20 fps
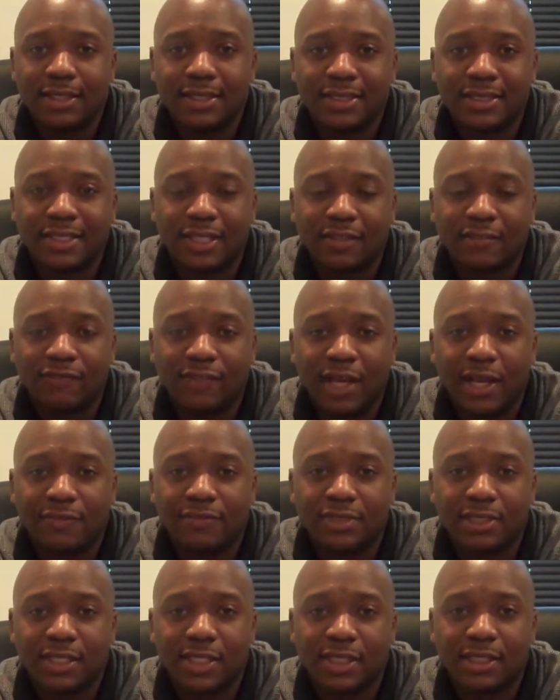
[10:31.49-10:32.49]

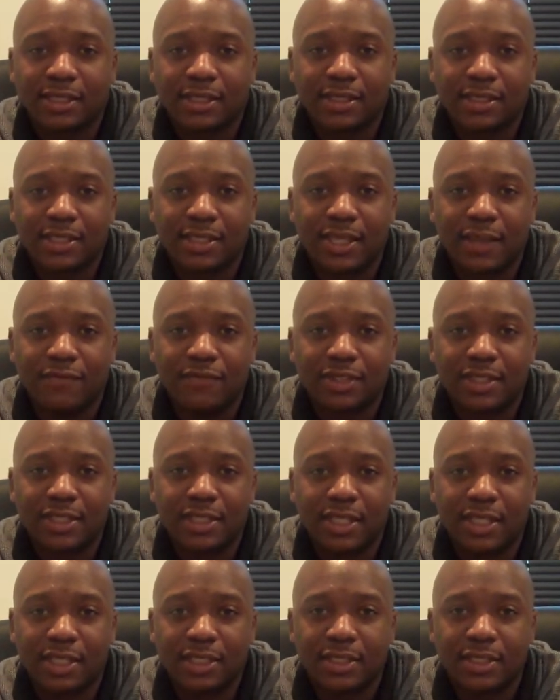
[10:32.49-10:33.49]

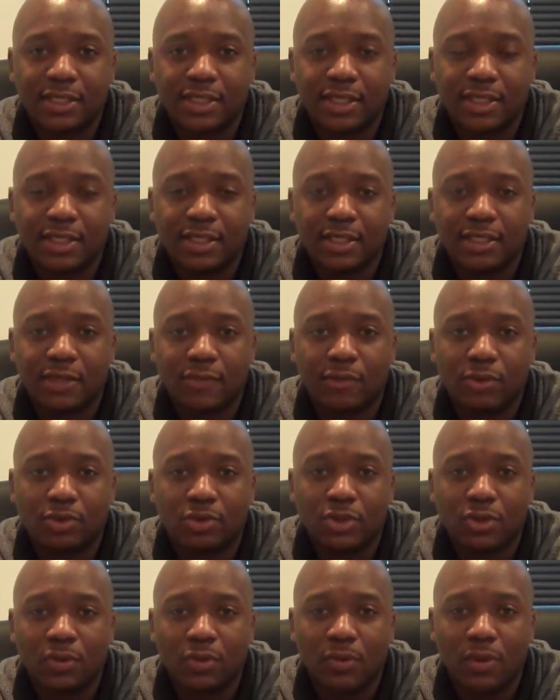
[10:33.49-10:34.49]

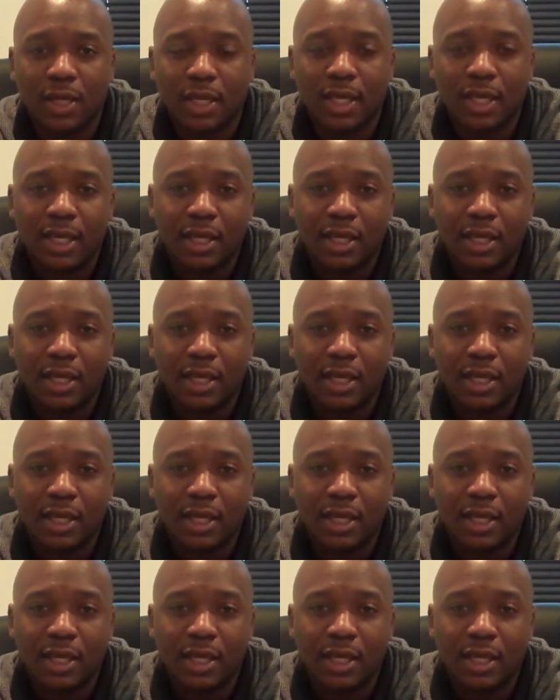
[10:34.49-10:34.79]
609-656-7602.